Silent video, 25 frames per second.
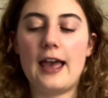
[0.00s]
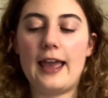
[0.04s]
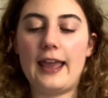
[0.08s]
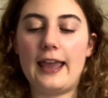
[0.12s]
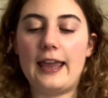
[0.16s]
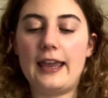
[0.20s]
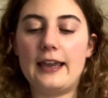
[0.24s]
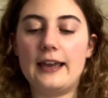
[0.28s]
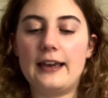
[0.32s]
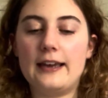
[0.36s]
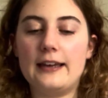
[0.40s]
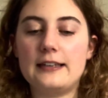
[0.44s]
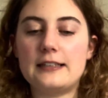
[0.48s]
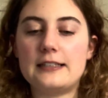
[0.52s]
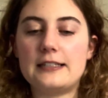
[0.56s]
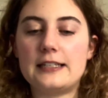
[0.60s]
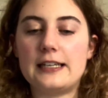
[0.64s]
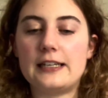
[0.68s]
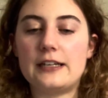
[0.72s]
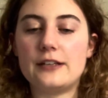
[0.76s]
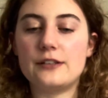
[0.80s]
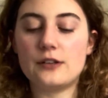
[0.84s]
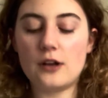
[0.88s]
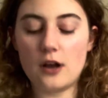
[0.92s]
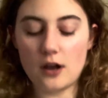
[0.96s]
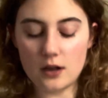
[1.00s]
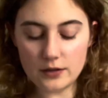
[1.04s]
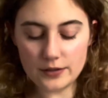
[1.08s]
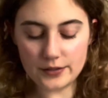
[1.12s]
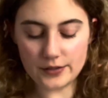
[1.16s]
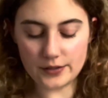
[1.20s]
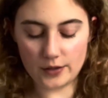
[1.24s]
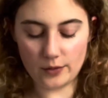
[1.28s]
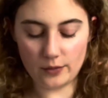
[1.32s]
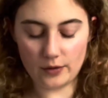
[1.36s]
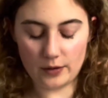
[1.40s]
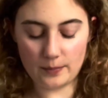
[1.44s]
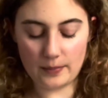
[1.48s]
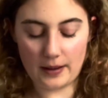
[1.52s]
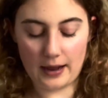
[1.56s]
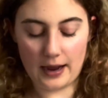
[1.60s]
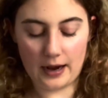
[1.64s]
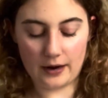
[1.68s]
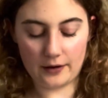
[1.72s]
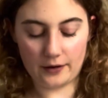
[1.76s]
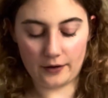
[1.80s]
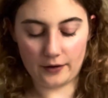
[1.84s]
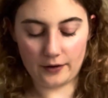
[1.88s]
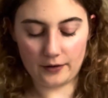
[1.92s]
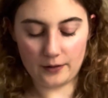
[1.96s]
And it is also a
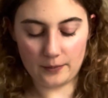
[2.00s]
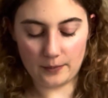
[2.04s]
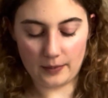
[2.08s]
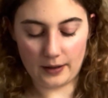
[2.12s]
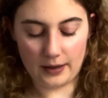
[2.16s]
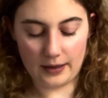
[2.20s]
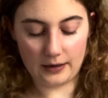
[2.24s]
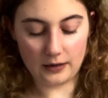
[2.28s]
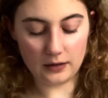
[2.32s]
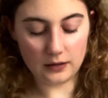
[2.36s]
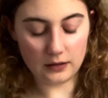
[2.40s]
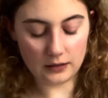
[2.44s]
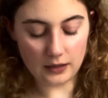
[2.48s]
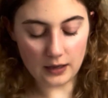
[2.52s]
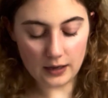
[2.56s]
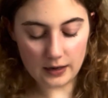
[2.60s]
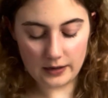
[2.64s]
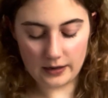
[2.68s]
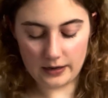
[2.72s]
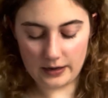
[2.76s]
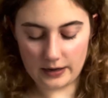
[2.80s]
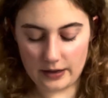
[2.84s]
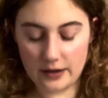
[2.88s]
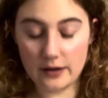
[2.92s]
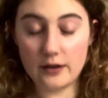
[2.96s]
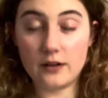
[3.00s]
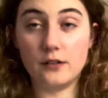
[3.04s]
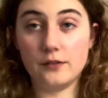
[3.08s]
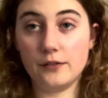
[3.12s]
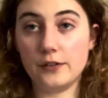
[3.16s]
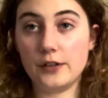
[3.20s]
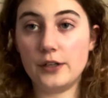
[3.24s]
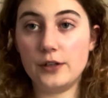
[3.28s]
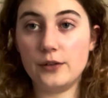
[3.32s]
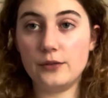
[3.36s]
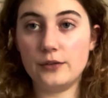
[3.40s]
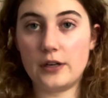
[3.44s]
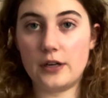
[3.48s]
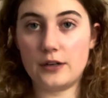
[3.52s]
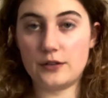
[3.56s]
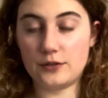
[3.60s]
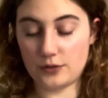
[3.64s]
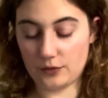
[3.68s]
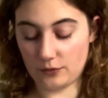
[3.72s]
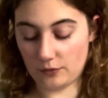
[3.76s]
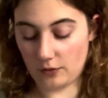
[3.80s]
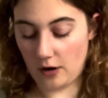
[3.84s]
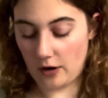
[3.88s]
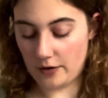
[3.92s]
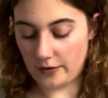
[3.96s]
pattern by Claudia of Unit
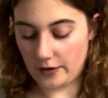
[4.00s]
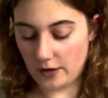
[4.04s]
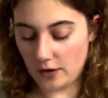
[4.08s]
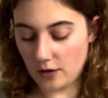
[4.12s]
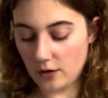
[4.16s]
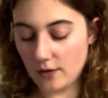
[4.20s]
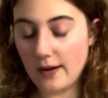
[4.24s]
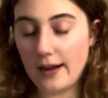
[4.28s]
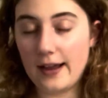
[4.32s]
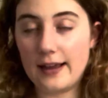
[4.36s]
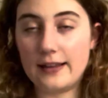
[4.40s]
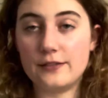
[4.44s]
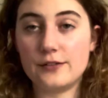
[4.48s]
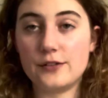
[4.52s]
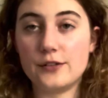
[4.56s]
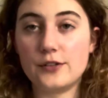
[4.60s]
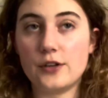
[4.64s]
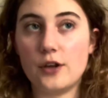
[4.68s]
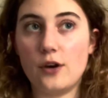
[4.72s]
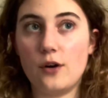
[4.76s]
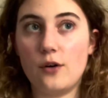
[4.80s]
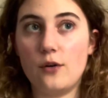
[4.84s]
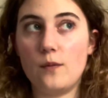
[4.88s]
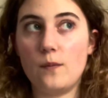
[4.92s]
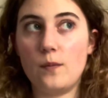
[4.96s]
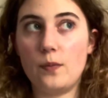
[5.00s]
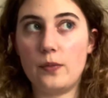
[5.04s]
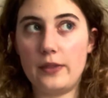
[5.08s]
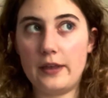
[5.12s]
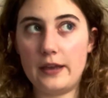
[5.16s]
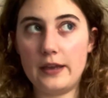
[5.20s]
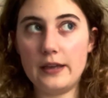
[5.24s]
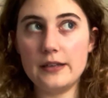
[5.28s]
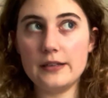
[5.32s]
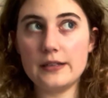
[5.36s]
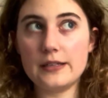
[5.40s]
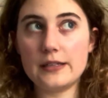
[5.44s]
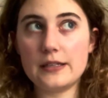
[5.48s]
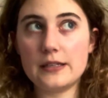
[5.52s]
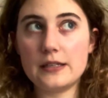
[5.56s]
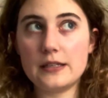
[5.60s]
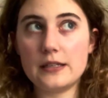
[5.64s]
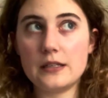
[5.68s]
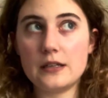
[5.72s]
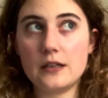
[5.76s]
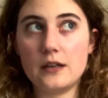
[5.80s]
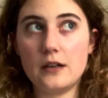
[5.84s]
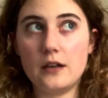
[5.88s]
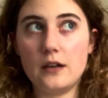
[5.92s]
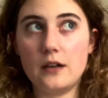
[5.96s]
Toronto. And so
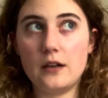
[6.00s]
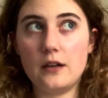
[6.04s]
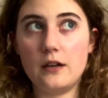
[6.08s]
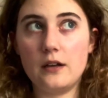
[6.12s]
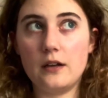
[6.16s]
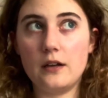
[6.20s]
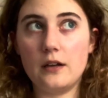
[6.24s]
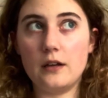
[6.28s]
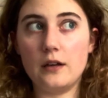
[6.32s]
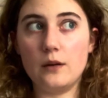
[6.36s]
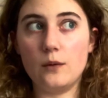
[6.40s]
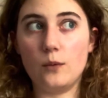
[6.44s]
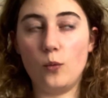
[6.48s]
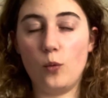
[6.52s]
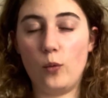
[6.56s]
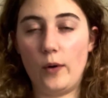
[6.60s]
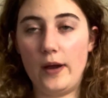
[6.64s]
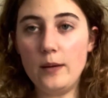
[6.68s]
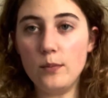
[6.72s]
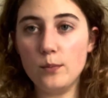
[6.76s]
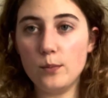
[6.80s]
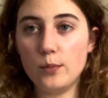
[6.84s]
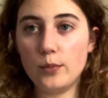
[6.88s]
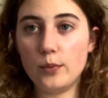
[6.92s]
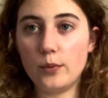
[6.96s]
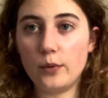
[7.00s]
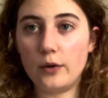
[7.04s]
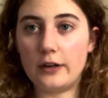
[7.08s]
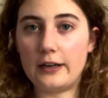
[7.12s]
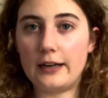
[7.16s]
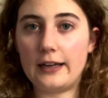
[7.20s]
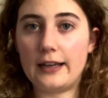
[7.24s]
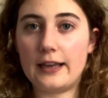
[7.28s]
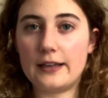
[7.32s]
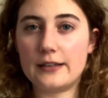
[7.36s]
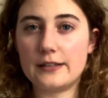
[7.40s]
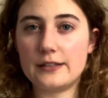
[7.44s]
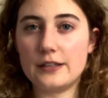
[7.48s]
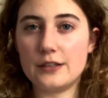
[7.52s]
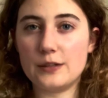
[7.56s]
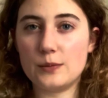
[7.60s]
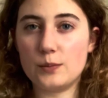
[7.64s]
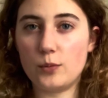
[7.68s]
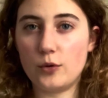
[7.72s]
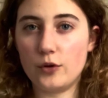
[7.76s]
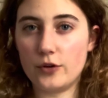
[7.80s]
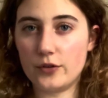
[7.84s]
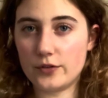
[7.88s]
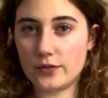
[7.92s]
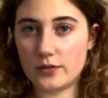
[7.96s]
this whip, and I guess this
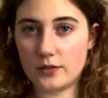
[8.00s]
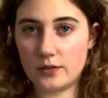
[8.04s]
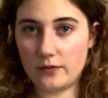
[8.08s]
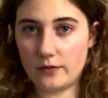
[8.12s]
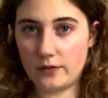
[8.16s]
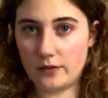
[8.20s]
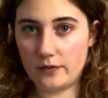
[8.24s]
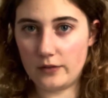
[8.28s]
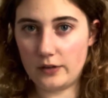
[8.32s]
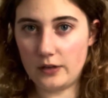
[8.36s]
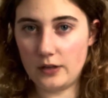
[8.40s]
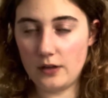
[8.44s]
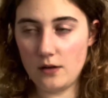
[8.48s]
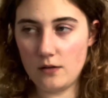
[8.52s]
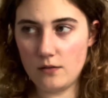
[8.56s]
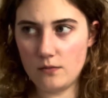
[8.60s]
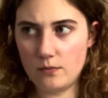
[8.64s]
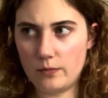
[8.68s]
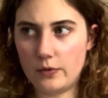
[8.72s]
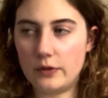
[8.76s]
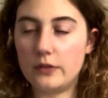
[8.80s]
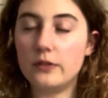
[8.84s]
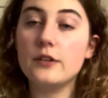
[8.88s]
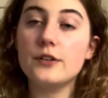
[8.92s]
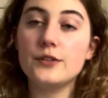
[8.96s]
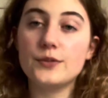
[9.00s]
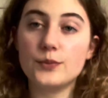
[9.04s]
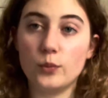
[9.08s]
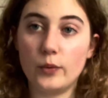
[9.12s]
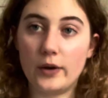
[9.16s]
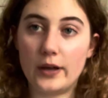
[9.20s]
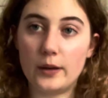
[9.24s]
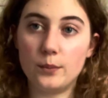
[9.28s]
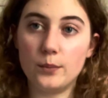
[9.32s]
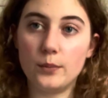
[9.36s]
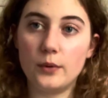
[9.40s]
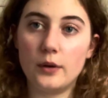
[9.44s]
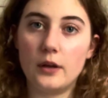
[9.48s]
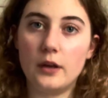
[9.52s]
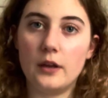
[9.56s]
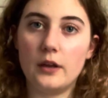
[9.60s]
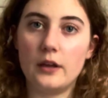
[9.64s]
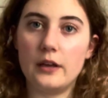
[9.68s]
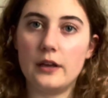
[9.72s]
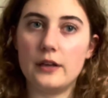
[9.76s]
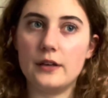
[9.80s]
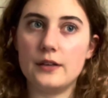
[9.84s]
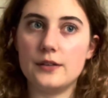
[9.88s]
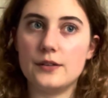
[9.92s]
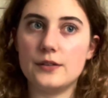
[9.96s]
portion of the video, but this whip
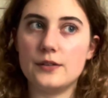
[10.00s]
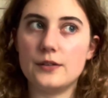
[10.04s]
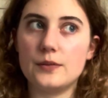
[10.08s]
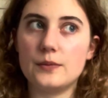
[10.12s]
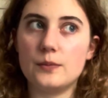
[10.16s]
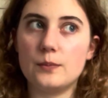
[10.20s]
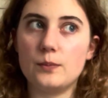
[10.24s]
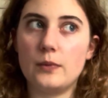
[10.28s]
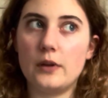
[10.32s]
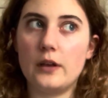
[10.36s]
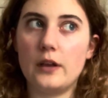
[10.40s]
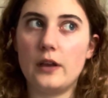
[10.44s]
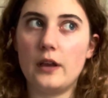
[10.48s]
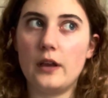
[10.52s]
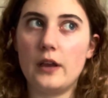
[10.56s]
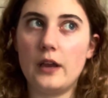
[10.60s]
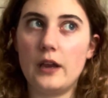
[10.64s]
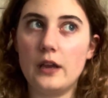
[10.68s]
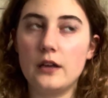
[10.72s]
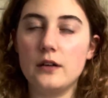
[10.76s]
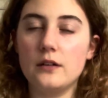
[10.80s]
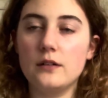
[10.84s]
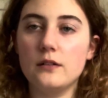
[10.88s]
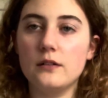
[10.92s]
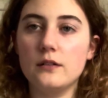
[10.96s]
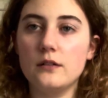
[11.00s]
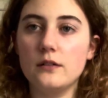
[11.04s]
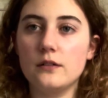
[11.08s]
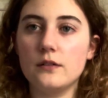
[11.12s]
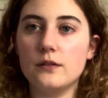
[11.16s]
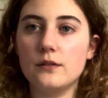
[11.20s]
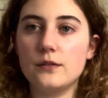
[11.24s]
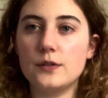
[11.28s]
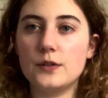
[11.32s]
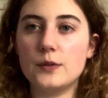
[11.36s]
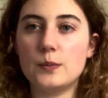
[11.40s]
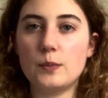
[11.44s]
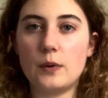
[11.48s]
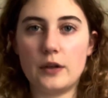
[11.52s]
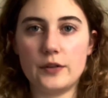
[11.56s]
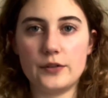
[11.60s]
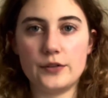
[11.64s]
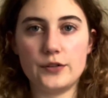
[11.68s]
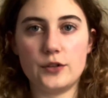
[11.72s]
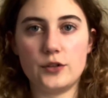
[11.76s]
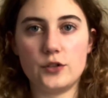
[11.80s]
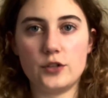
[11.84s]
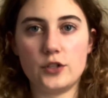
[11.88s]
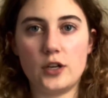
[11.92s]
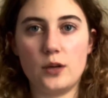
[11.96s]
is in
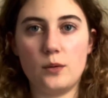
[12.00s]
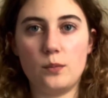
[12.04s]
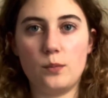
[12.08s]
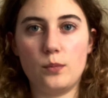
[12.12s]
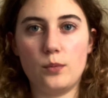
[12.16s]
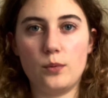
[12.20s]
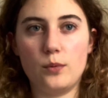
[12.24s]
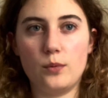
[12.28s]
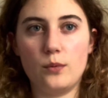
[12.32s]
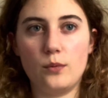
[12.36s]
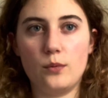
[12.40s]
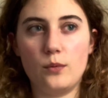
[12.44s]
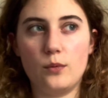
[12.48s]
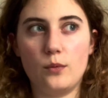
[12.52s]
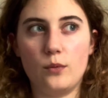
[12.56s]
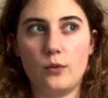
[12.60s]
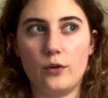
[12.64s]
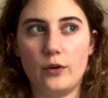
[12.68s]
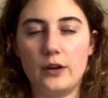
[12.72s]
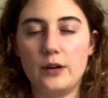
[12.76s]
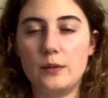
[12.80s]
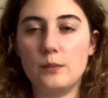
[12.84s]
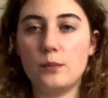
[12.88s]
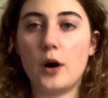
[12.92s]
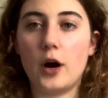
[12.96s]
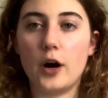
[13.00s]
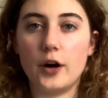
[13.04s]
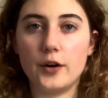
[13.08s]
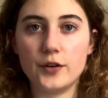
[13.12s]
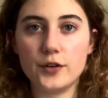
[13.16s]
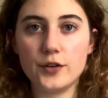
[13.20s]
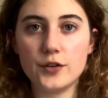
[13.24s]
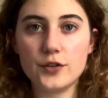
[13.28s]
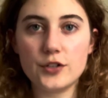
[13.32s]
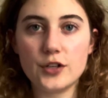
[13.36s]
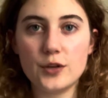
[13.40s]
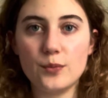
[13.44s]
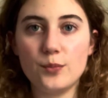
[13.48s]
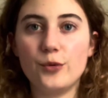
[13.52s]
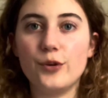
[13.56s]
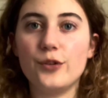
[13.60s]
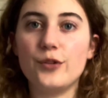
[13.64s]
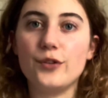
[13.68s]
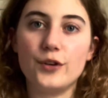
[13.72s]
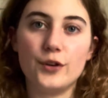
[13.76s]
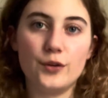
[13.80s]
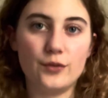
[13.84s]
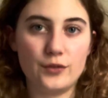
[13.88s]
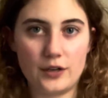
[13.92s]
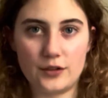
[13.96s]
sponsorship or in partnership with
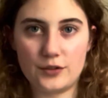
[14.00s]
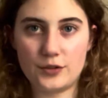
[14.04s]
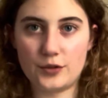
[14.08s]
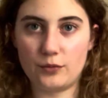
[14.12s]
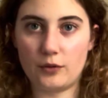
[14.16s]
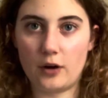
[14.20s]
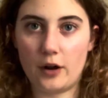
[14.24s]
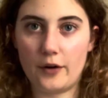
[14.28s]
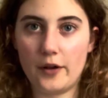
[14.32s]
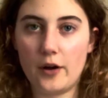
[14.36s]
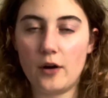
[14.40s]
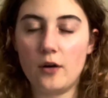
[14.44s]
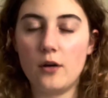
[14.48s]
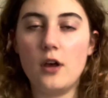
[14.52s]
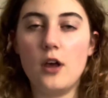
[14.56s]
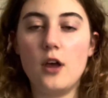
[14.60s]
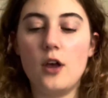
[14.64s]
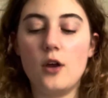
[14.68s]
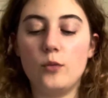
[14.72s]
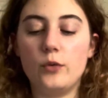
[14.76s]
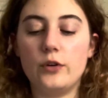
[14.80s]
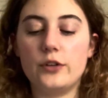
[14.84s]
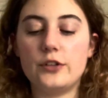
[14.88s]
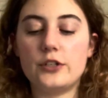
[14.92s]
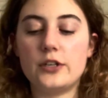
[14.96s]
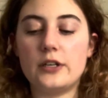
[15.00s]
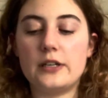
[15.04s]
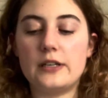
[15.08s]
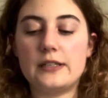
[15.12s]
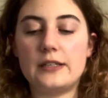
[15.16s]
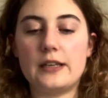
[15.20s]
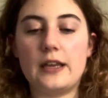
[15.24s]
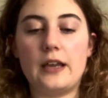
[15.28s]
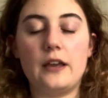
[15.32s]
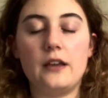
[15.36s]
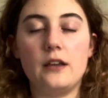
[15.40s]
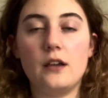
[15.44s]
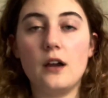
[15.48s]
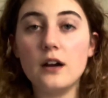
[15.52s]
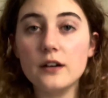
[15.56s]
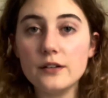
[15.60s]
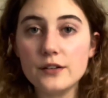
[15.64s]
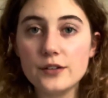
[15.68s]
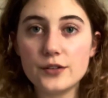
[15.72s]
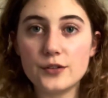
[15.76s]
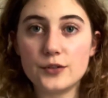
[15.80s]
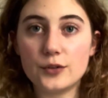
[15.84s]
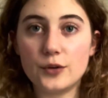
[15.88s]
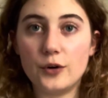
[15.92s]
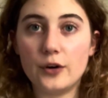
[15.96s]
Unit Toronto, which is a yarn
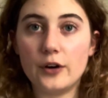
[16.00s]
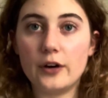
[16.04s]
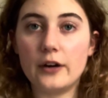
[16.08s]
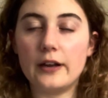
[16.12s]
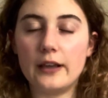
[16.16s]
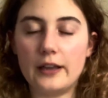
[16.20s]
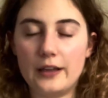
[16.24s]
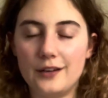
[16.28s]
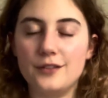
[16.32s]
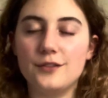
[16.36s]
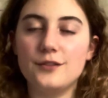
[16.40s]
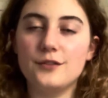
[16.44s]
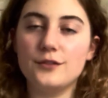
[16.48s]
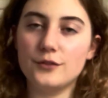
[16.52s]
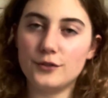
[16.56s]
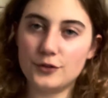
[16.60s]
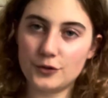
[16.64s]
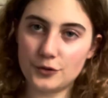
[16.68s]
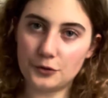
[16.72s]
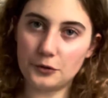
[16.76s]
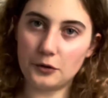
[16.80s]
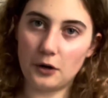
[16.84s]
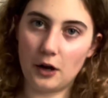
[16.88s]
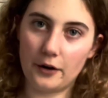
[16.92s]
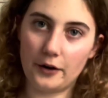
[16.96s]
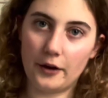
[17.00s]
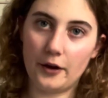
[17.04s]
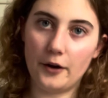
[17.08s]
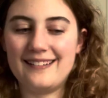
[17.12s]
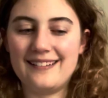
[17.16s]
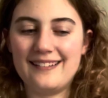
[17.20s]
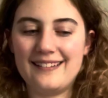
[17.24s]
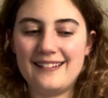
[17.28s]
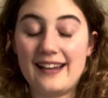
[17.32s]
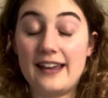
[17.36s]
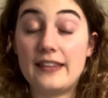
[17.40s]
store in Toronto.